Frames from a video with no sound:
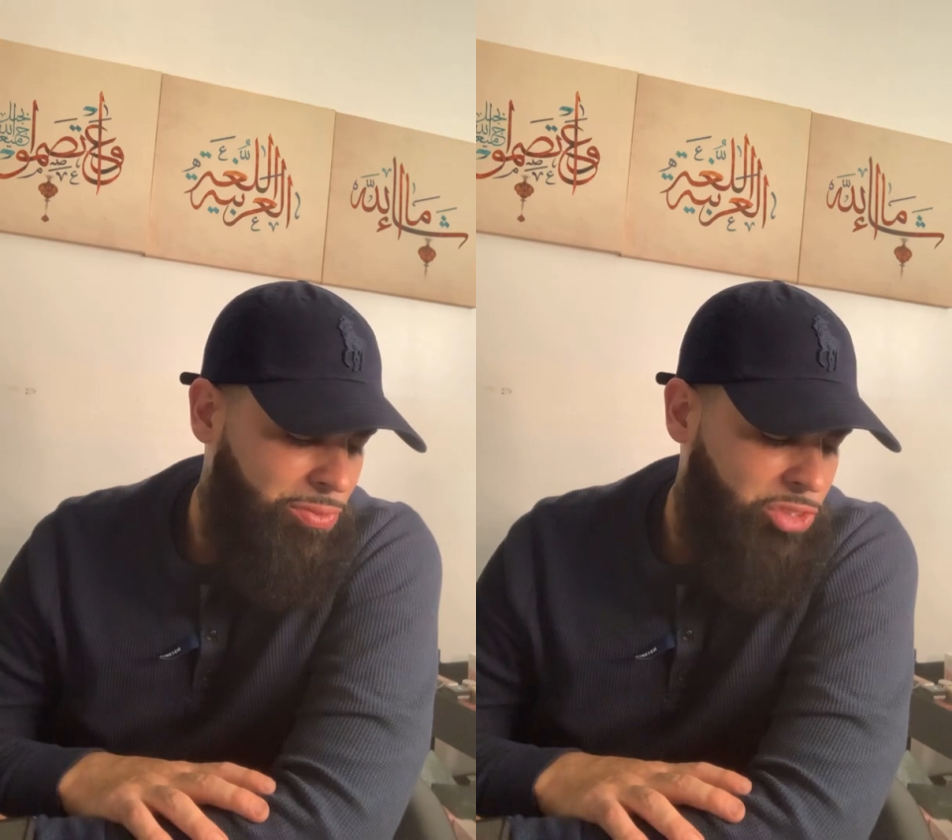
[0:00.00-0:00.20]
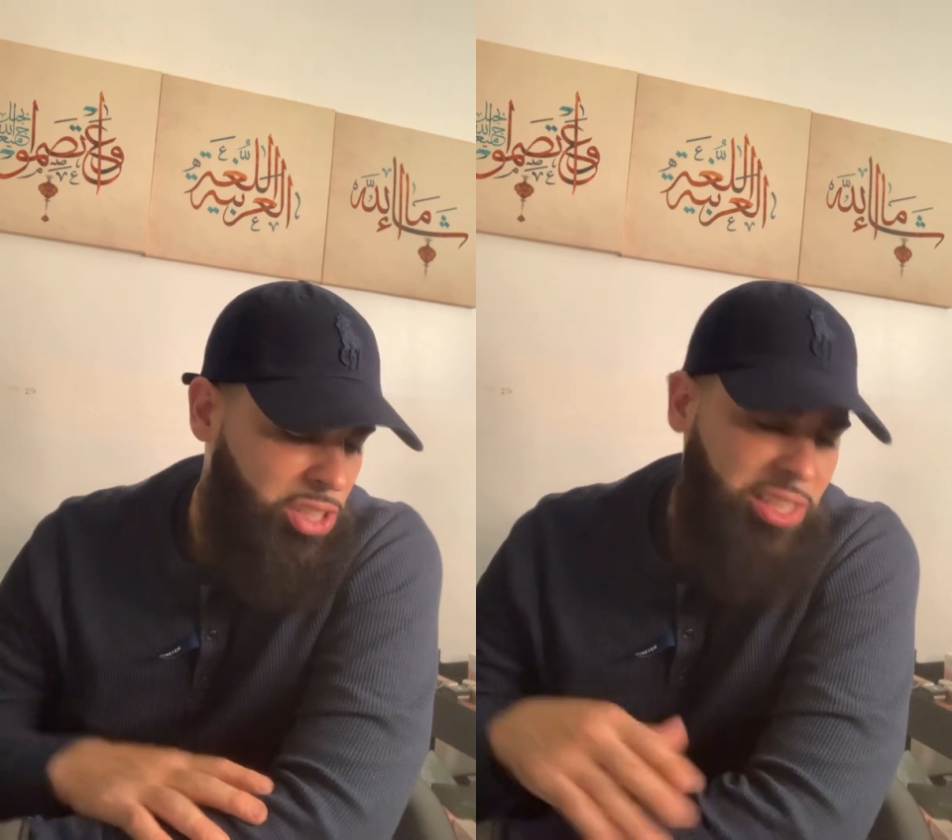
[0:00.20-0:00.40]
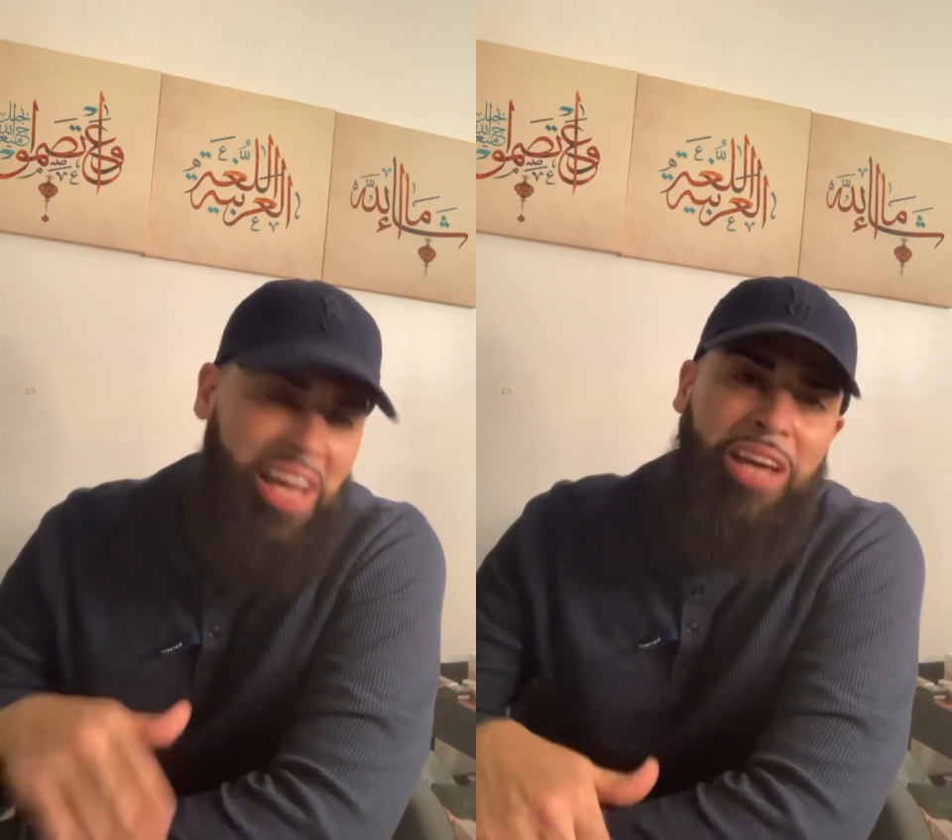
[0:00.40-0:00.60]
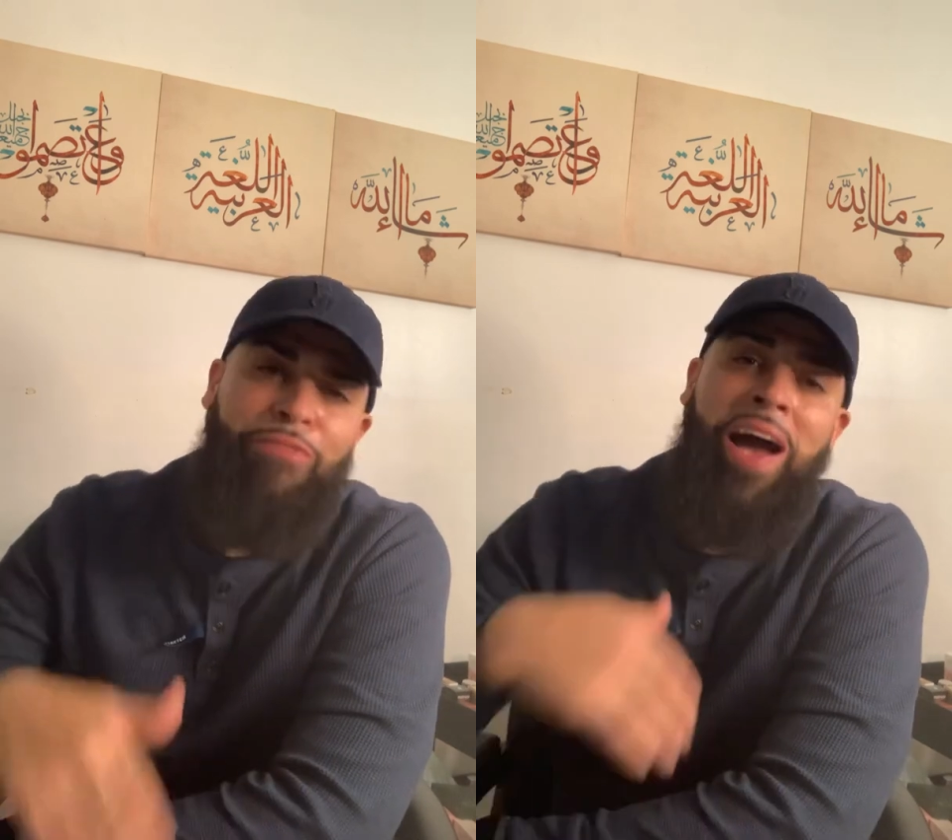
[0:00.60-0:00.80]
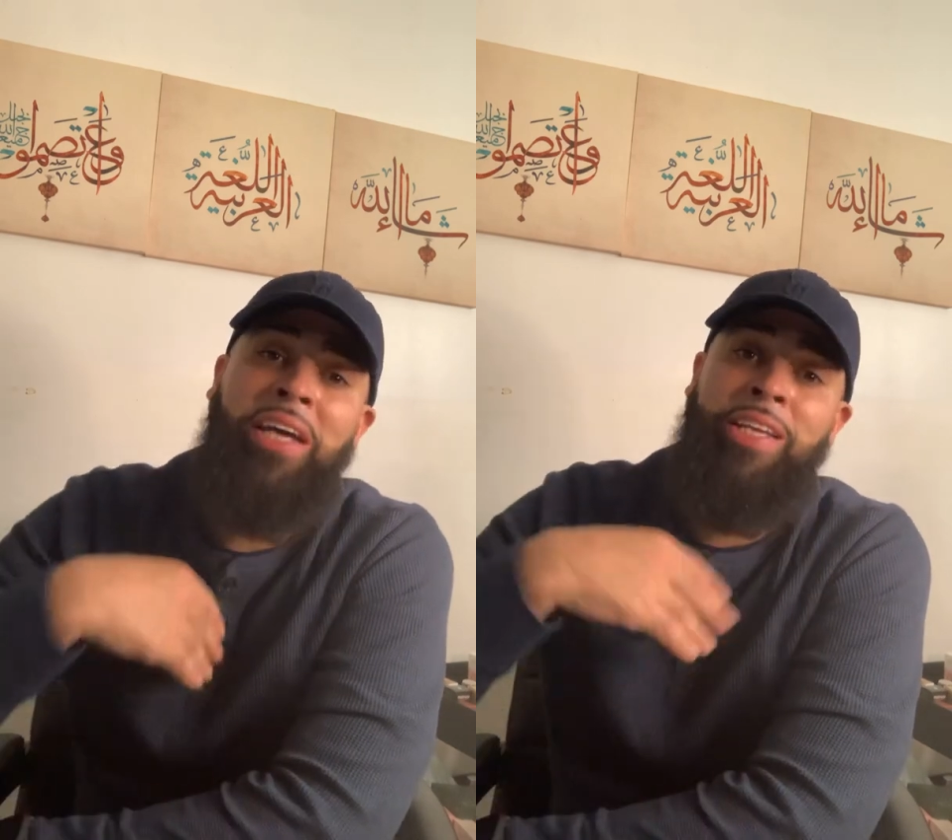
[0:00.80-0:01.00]
today, if
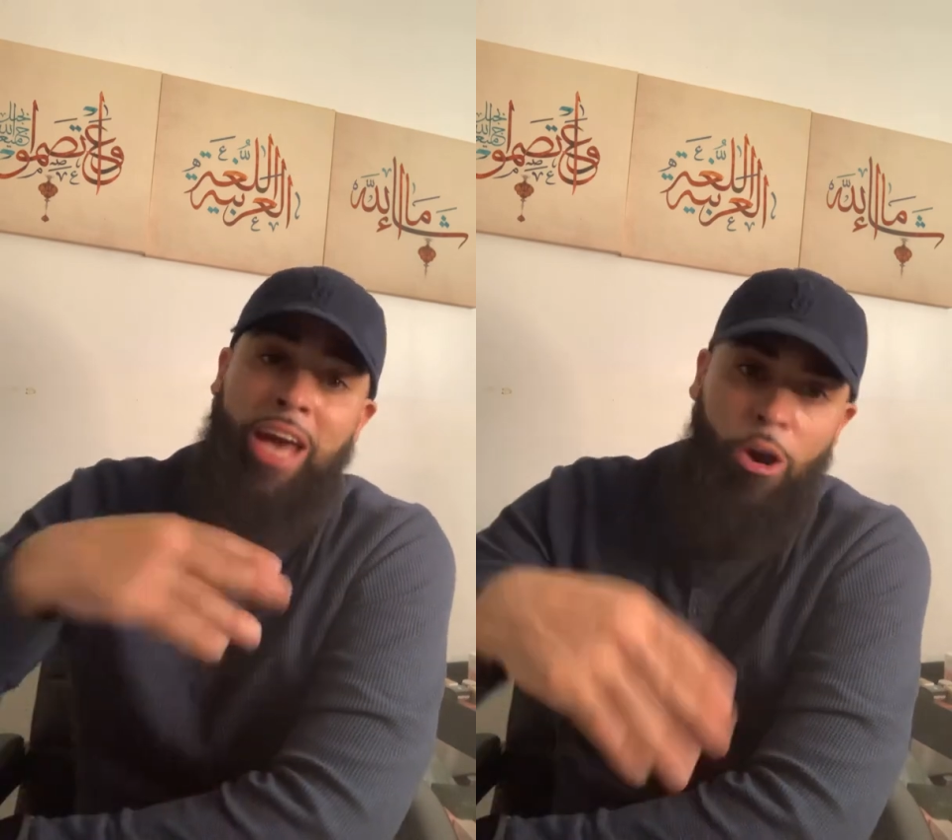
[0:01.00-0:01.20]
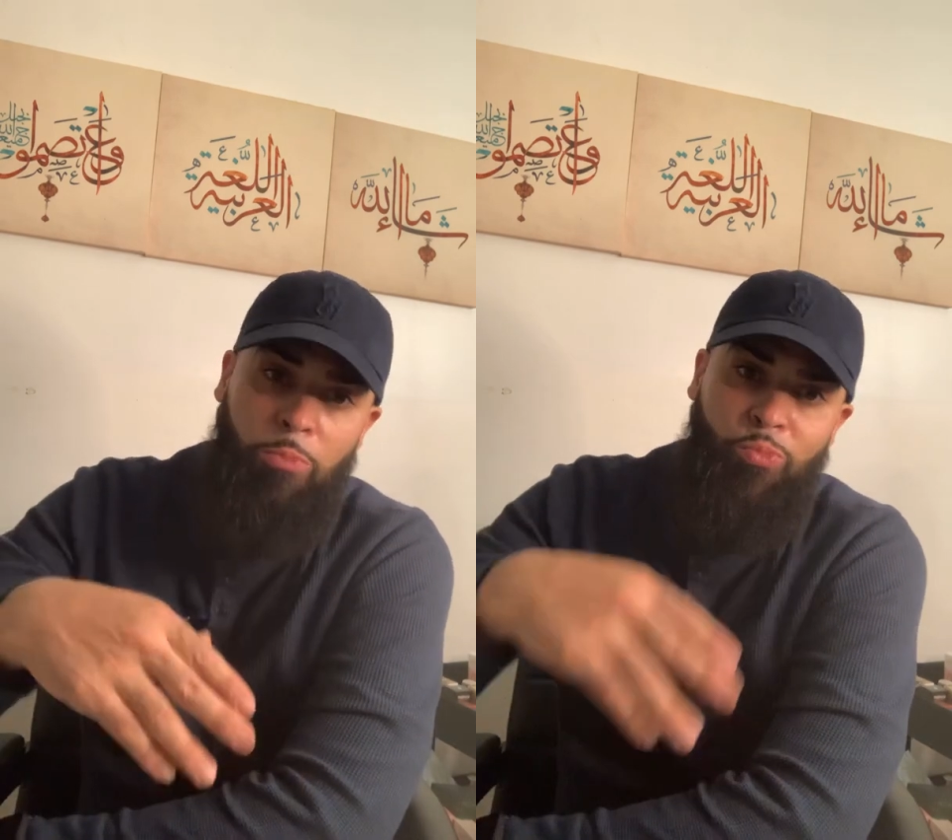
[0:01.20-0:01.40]
I can help